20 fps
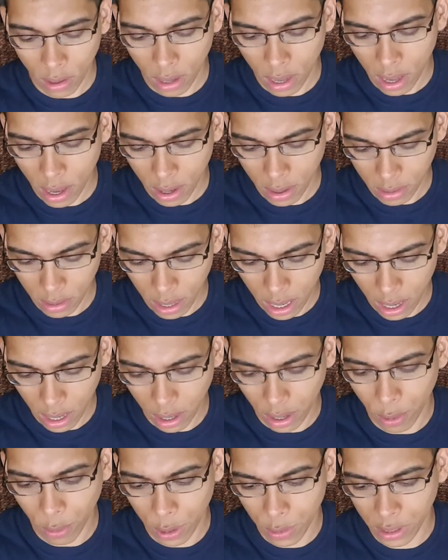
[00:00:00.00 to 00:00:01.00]
And I
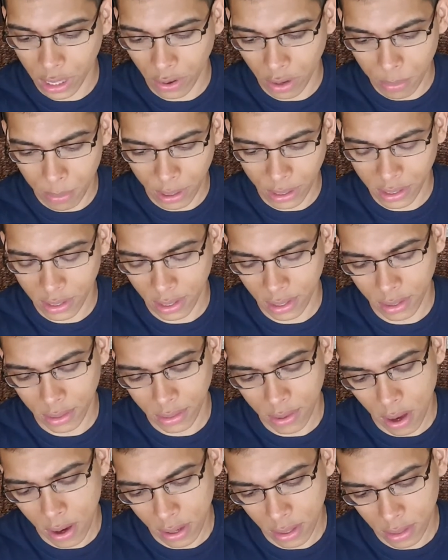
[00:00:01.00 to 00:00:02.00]
agree with everybody saying the
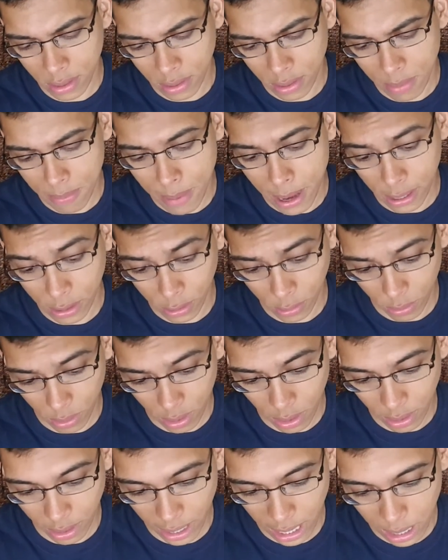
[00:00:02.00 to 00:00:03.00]
song is the best one
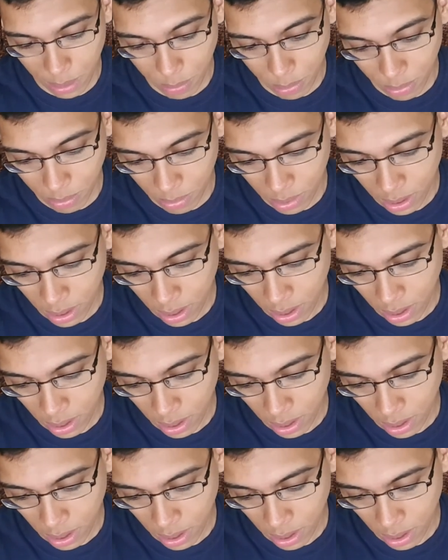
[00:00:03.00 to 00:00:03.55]
on the album.